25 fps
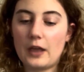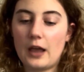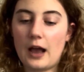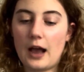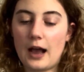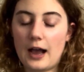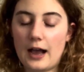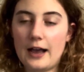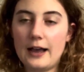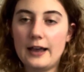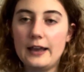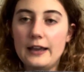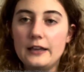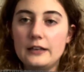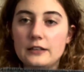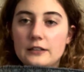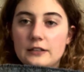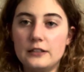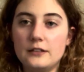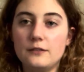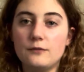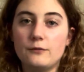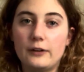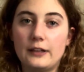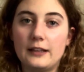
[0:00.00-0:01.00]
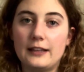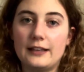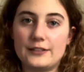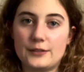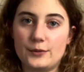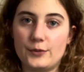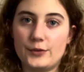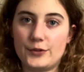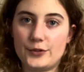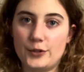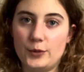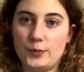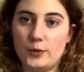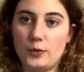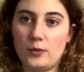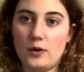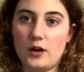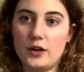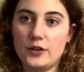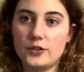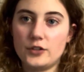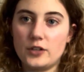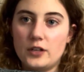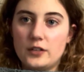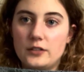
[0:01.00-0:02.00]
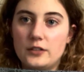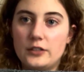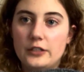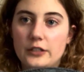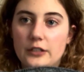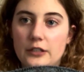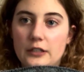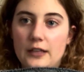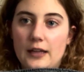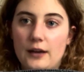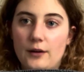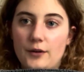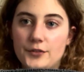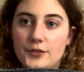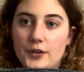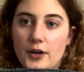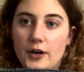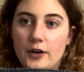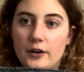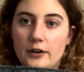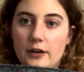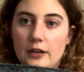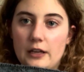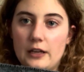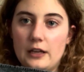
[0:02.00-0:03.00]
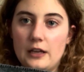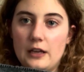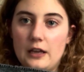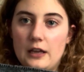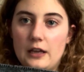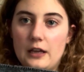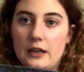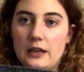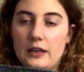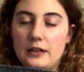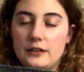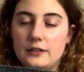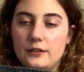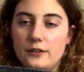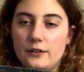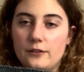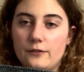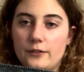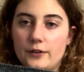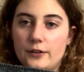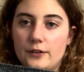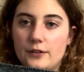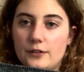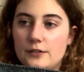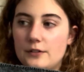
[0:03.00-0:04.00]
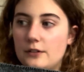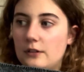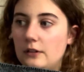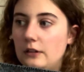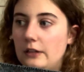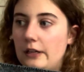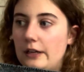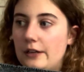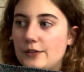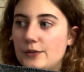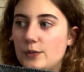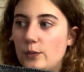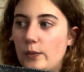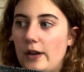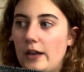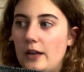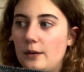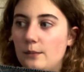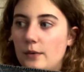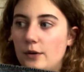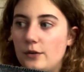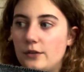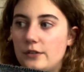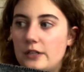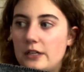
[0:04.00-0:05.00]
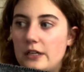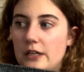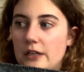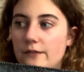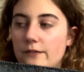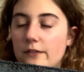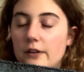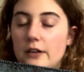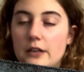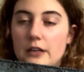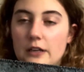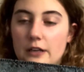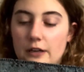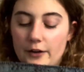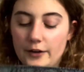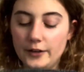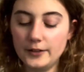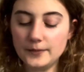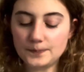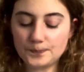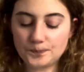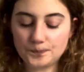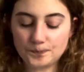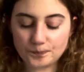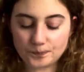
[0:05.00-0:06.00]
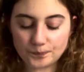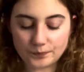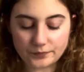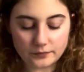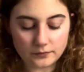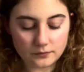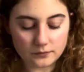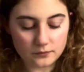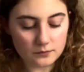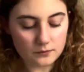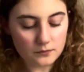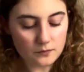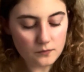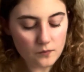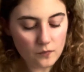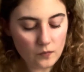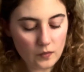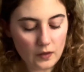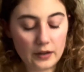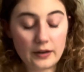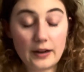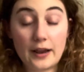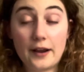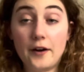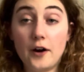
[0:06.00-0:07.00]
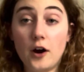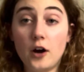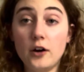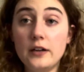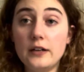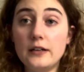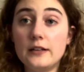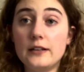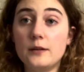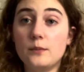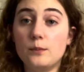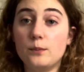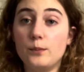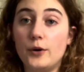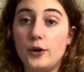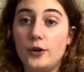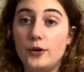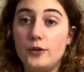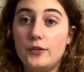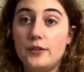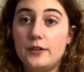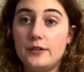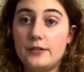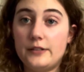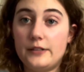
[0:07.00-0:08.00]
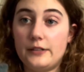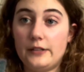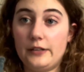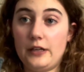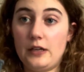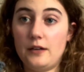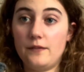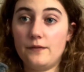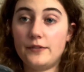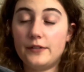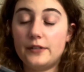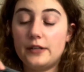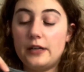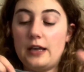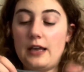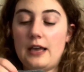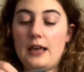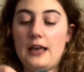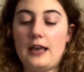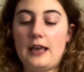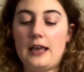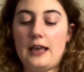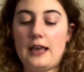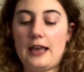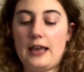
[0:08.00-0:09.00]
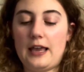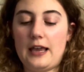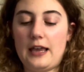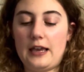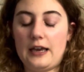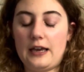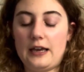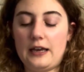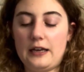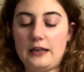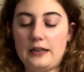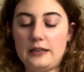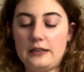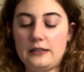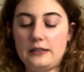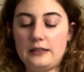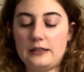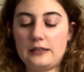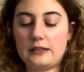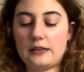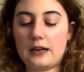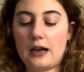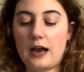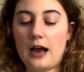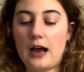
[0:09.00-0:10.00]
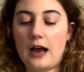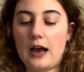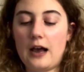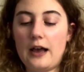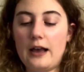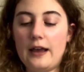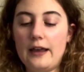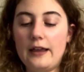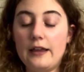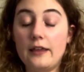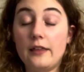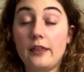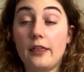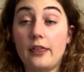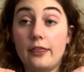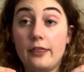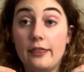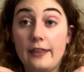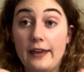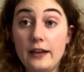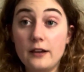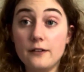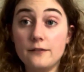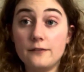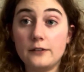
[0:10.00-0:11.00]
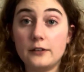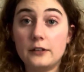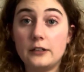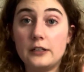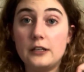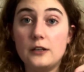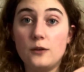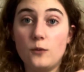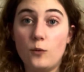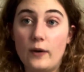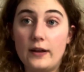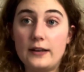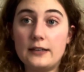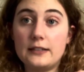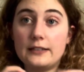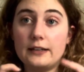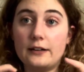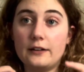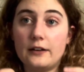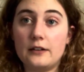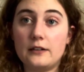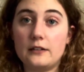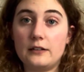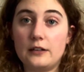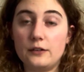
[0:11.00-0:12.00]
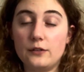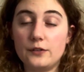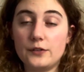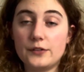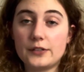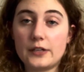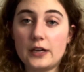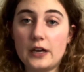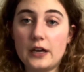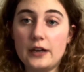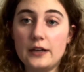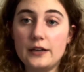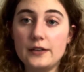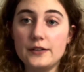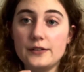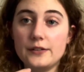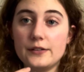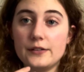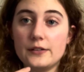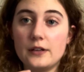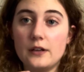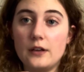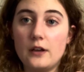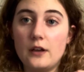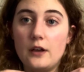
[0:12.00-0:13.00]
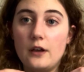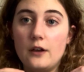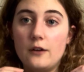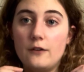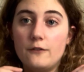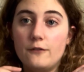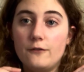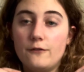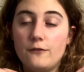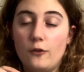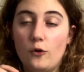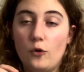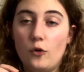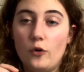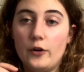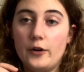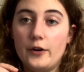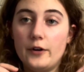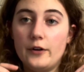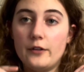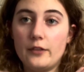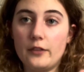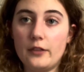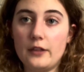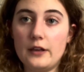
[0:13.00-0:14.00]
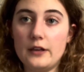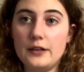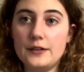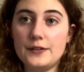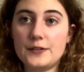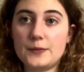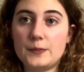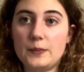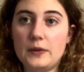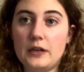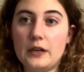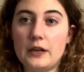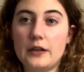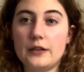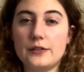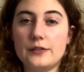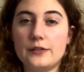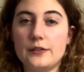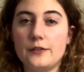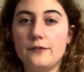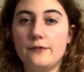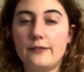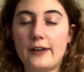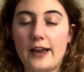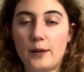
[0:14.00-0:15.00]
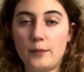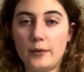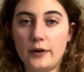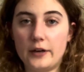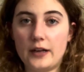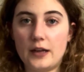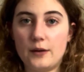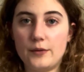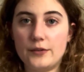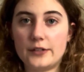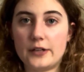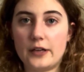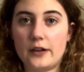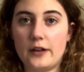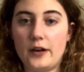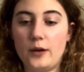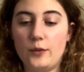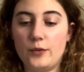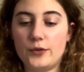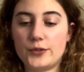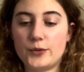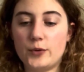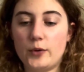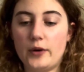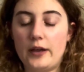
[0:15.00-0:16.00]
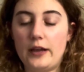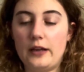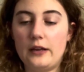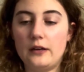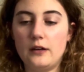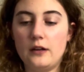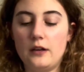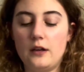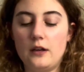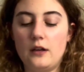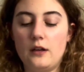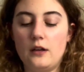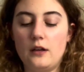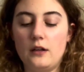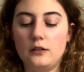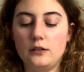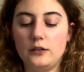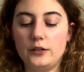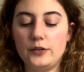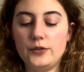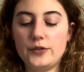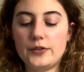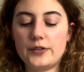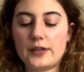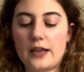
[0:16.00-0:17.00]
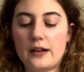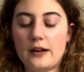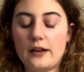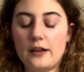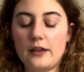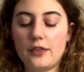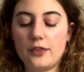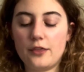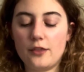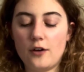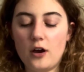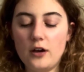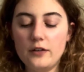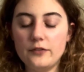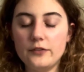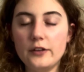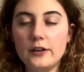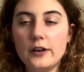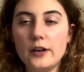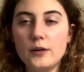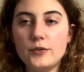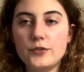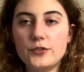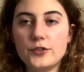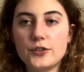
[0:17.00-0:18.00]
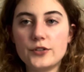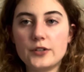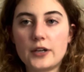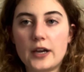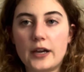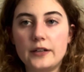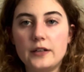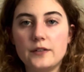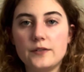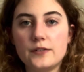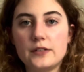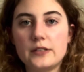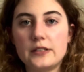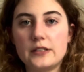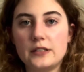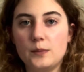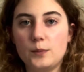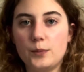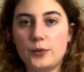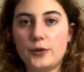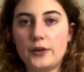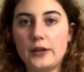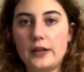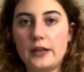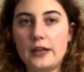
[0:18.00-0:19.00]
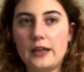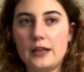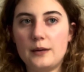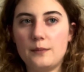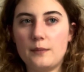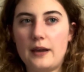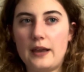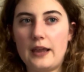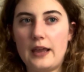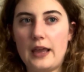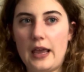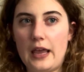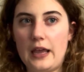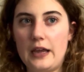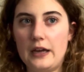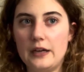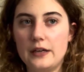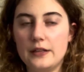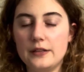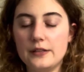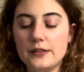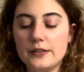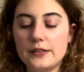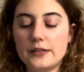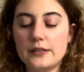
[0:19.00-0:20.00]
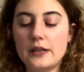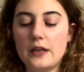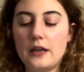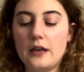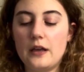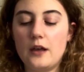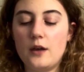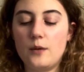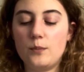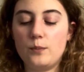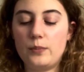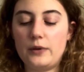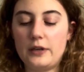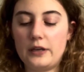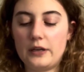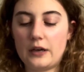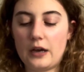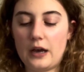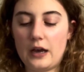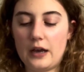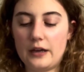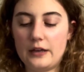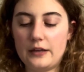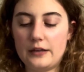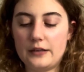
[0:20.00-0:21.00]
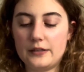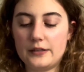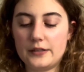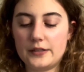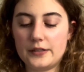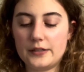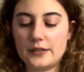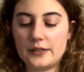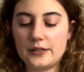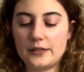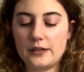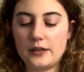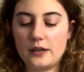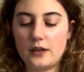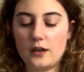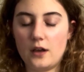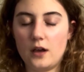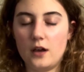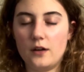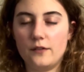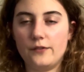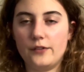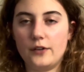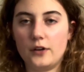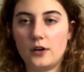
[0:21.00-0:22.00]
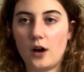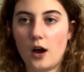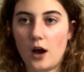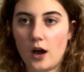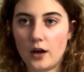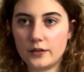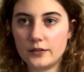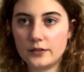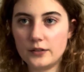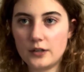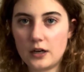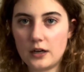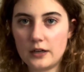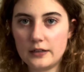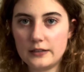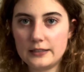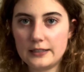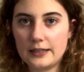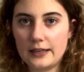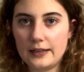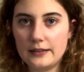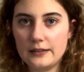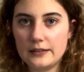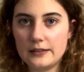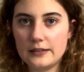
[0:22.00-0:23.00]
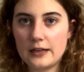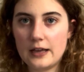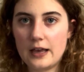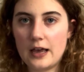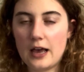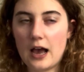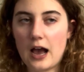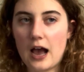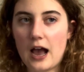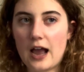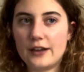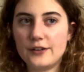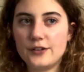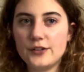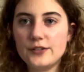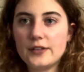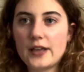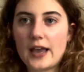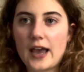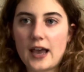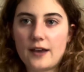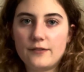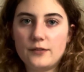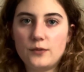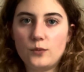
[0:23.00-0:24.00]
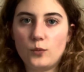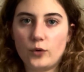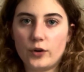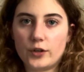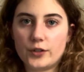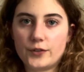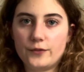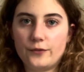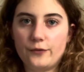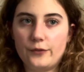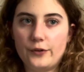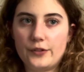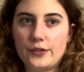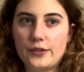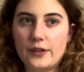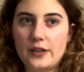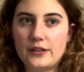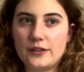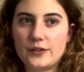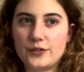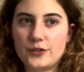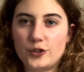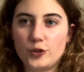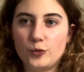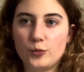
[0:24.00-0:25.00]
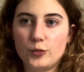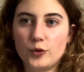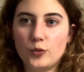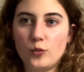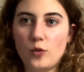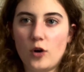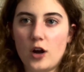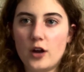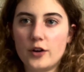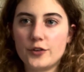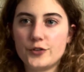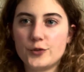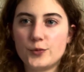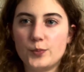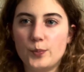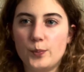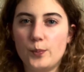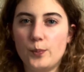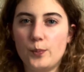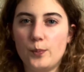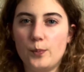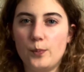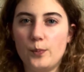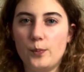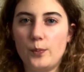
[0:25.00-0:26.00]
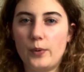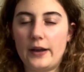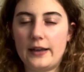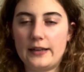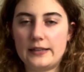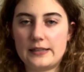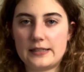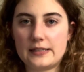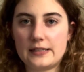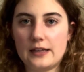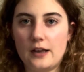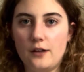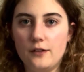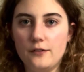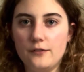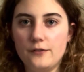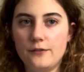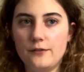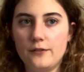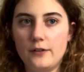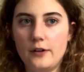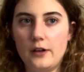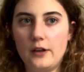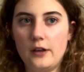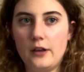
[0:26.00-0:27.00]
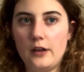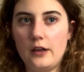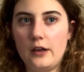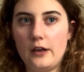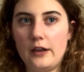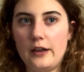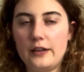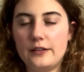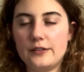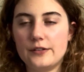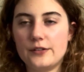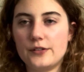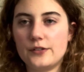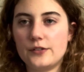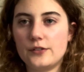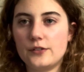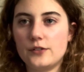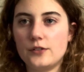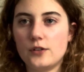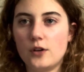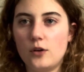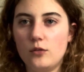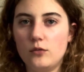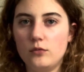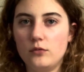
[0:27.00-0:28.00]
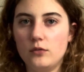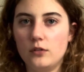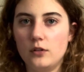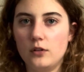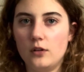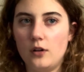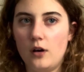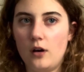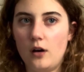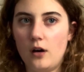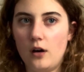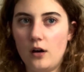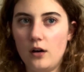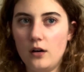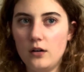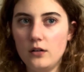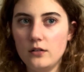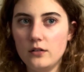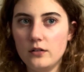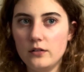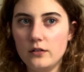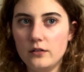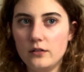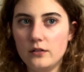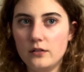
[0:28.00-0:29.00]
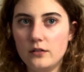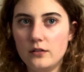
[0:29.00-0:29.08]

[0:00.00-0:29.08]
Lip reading: I didn't realize it was superwash until I was already into the first lace weight motif here. And I had already knit both sleeves. And I thankfully went down a needle size for this because the fabric I was getting was quite loose. And I thought that it was just kind of slippery in my hands because of the cotton content. I just haven't worked in superwash by itself in so long.